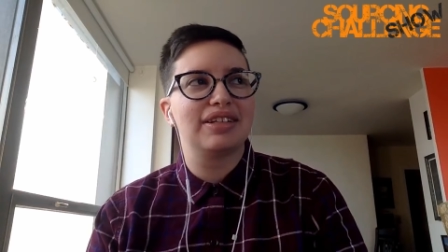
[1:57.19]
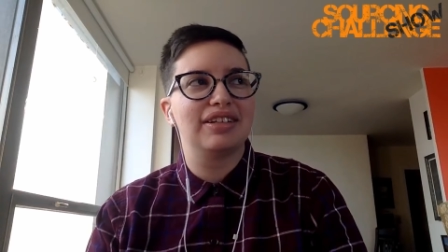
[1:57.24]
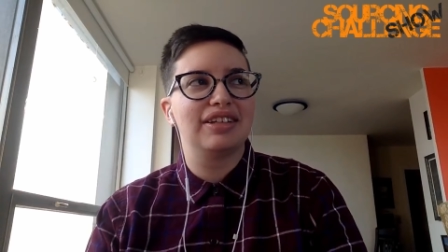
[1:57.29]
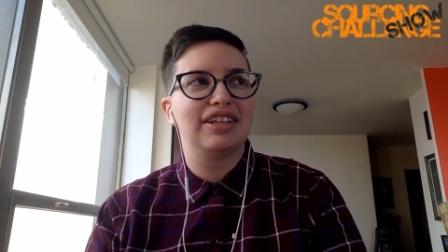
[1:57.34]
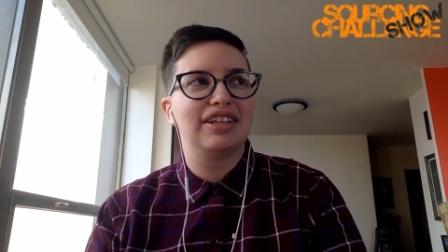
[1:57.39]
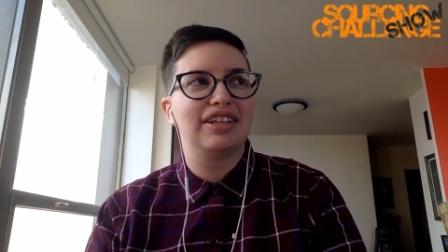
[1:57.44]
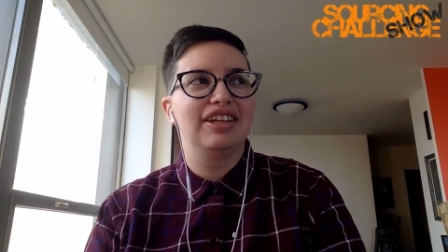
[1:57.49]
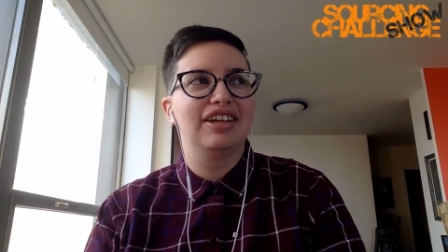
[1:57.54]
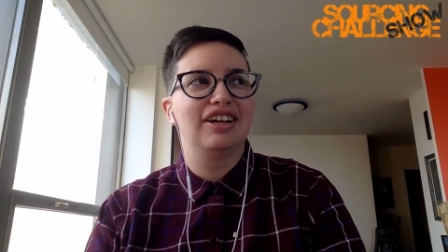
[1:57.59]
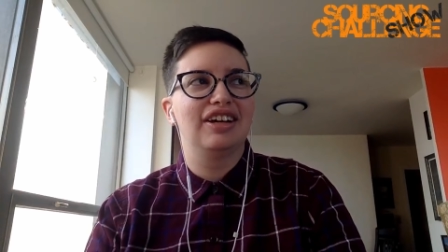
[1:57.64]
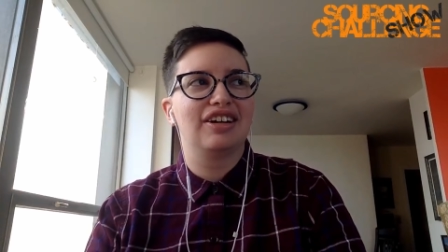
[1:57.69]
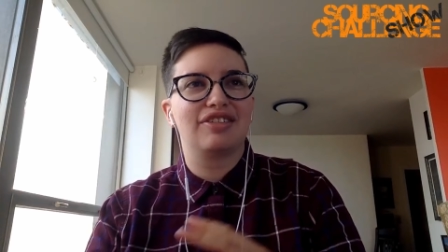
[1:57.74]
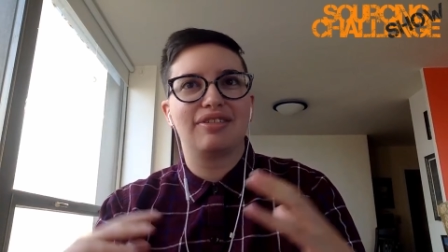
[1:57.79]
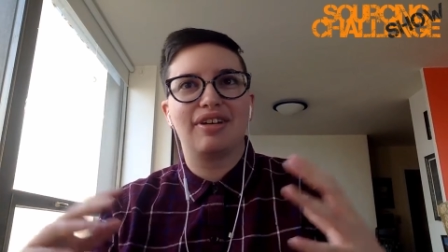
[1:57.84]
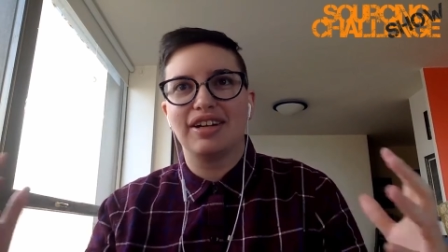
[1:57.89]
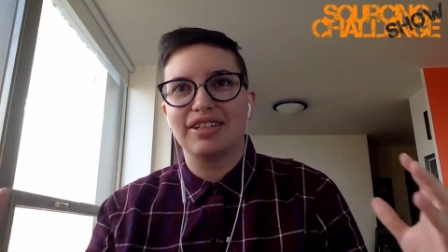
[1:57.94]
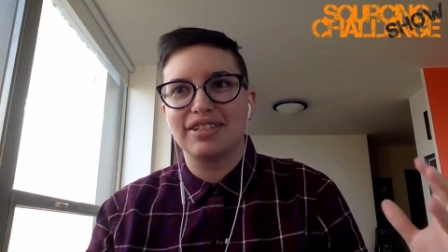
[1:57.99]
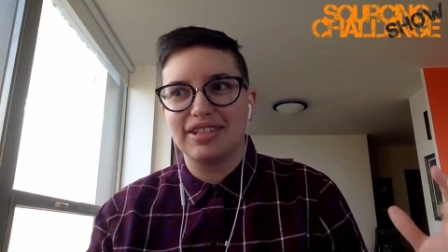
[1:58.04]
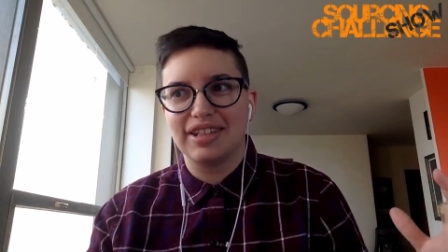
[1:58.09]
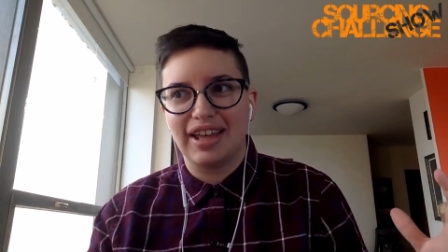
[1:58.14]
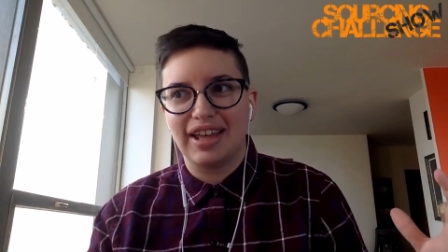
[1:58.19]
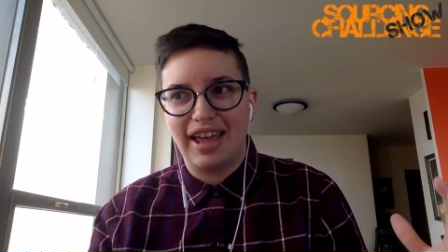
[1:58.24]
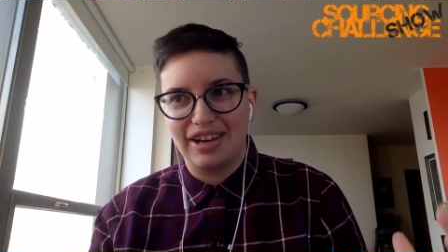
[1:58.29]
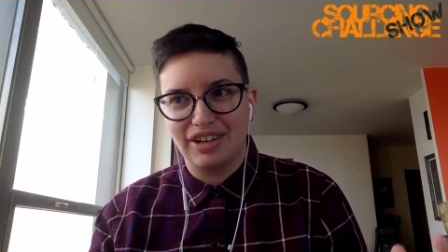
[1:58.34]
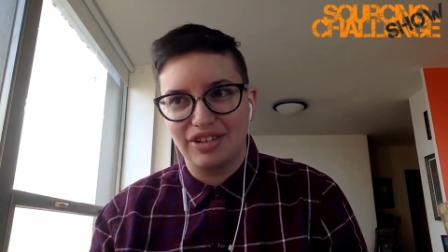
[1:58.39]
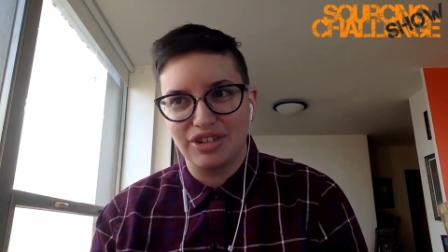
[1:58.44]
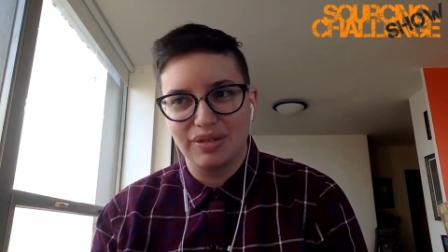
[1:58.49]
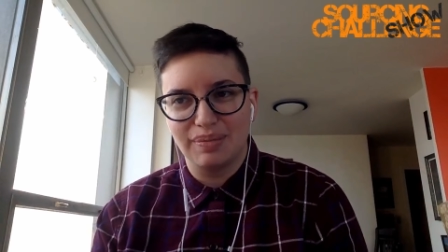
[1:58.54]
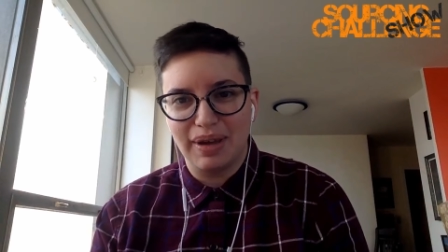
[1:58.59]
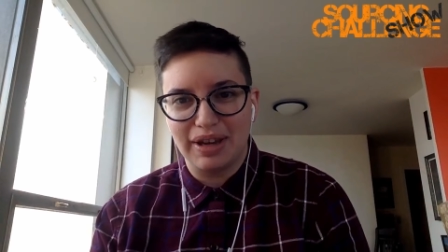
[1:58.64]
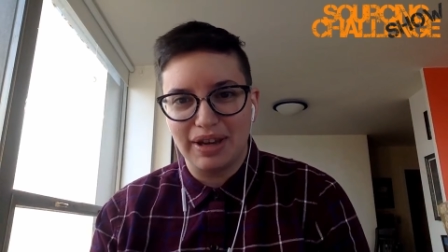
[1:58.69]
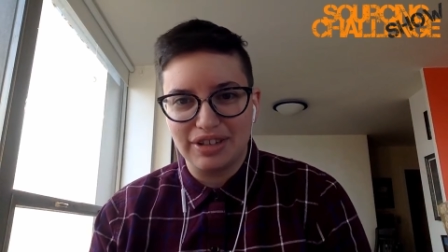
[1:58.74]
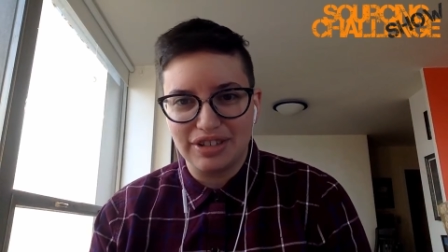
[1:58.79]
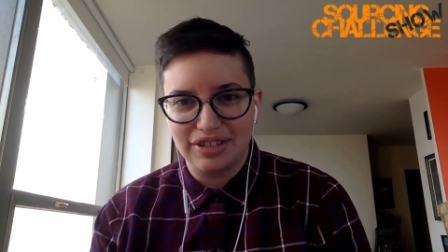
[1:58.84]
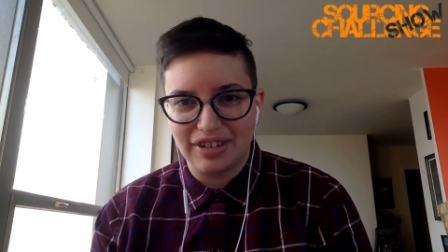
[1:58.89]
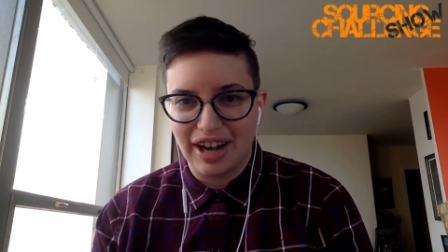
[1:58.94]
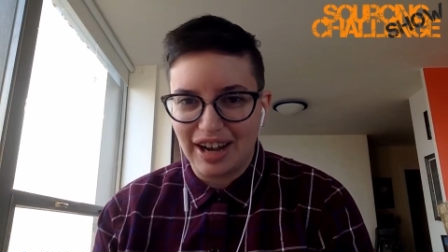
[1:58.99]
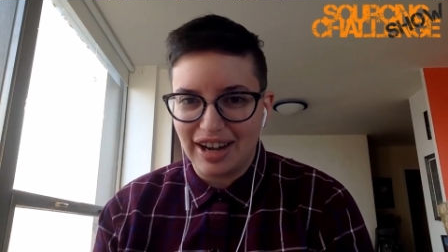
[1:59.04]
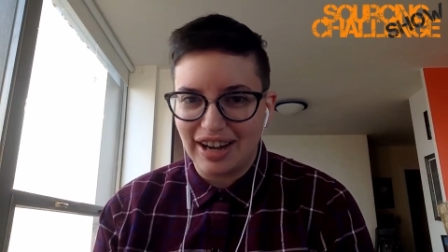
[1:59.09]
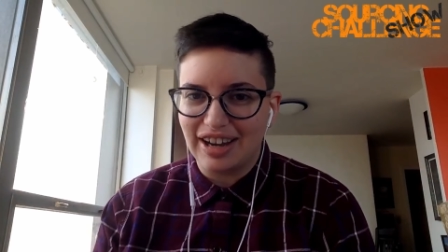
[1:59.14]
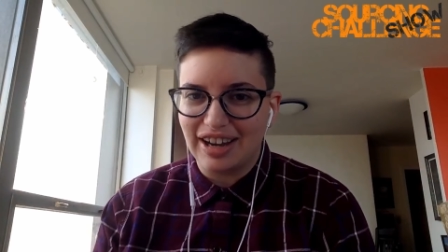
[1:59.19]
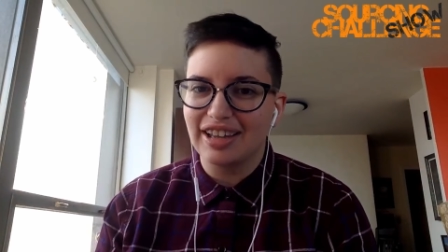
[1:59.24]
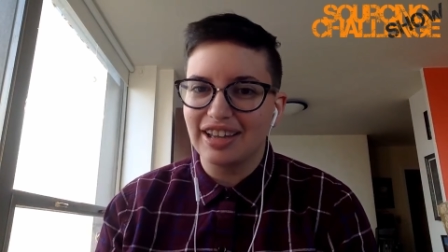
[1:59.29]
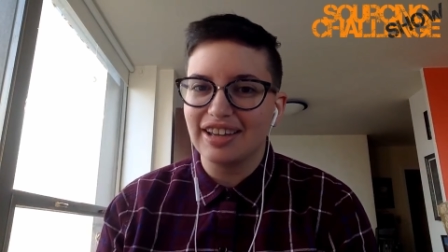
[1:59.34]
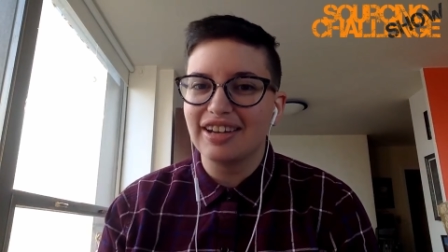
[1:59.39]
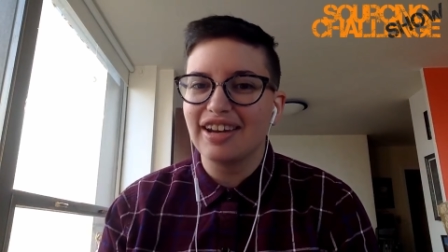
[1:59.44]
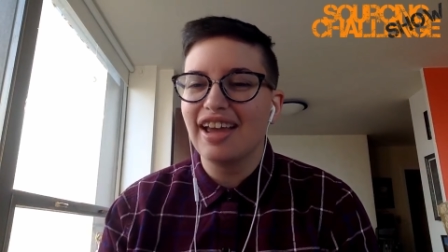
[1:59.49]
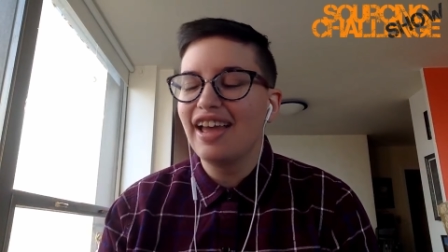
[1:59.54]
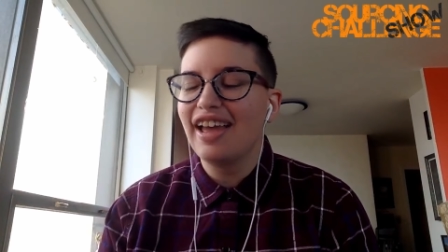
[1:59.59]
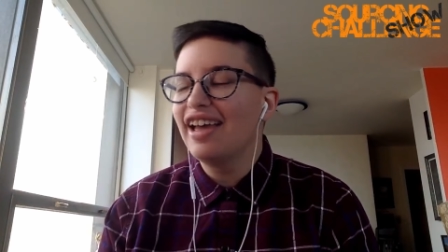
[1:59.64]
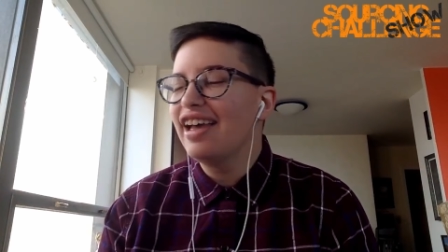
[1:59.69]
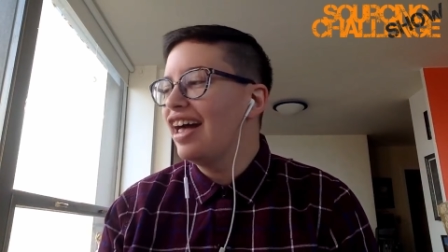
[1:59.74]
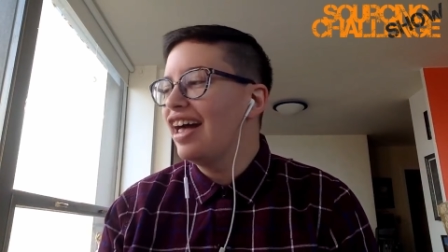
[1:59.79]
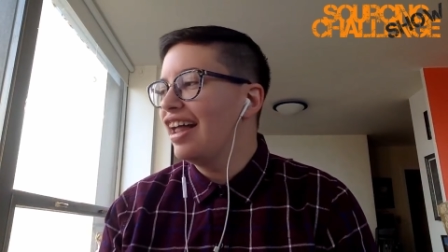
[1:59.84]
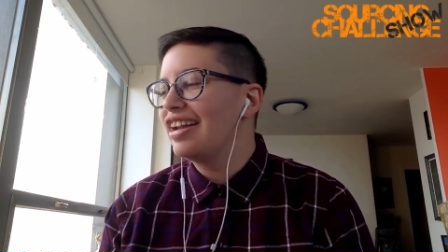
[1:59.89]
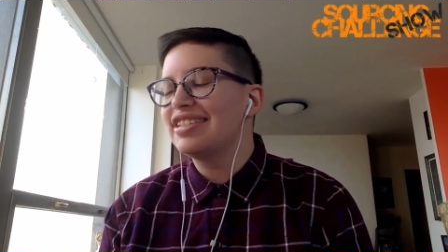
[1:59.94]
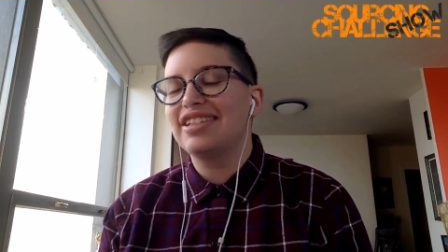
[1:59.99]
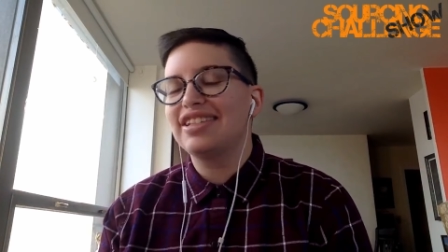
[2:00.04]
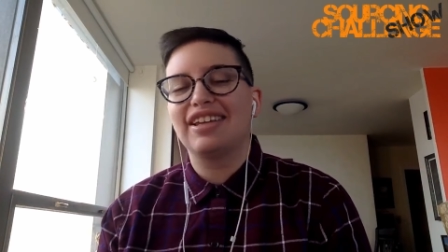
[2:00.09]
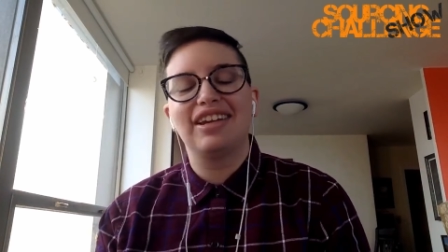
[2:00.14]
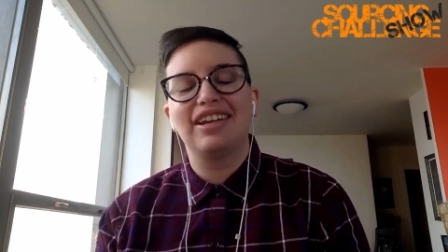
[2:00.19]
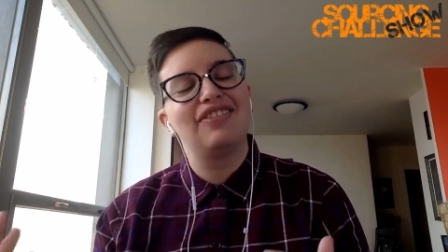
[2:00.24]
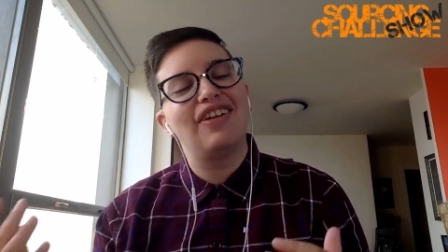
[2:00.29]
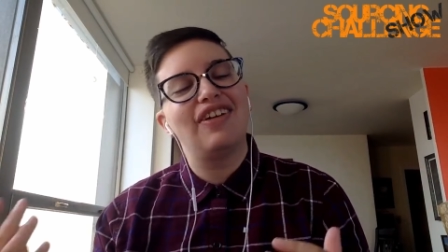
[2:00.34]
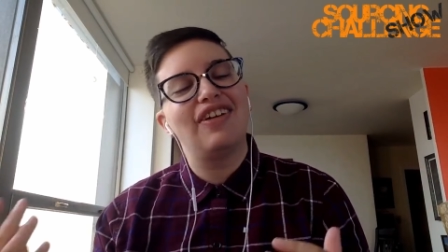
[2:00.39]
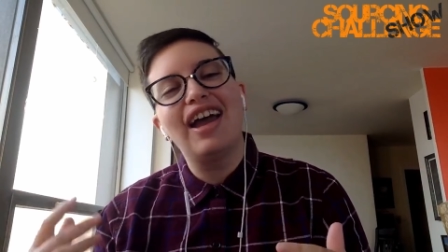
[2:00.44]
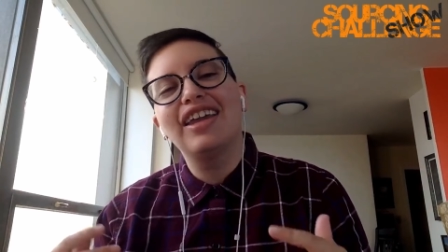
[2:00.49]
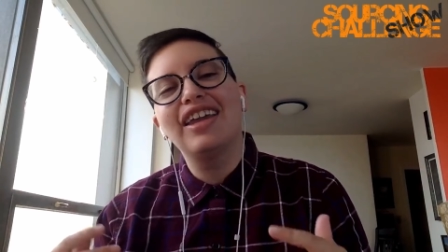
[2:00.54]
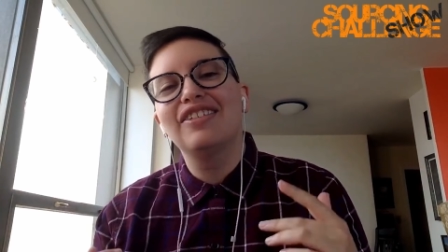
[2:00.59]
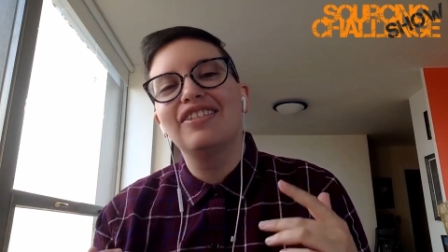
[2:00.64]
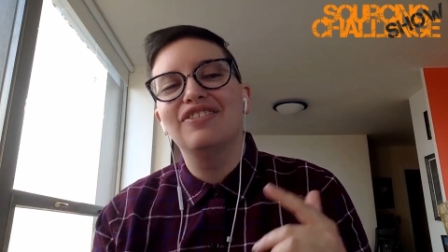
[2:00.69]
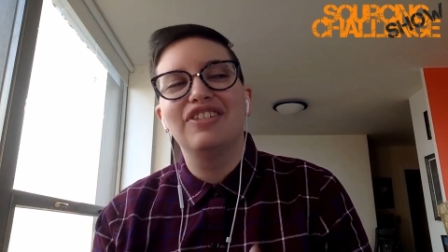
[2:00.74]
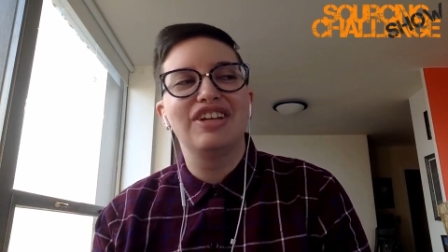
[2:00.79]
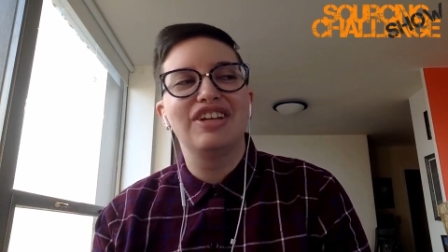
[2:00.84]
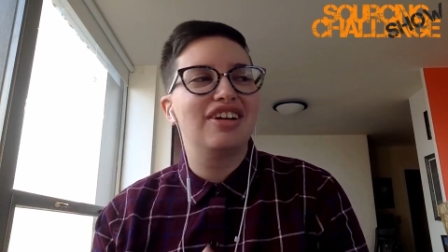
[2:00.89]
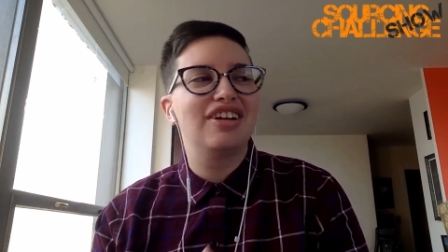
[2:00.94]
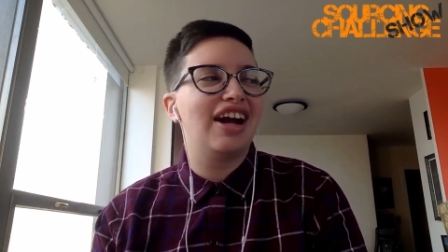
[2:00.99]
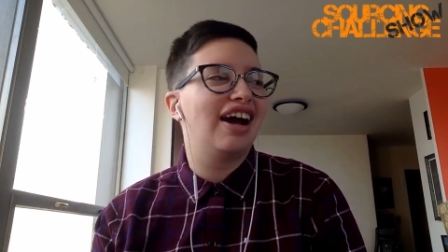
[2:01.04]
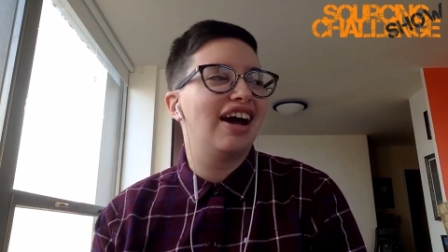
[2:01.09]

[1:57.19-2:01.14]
basically across the ancient Mediterranean. And I said, if I can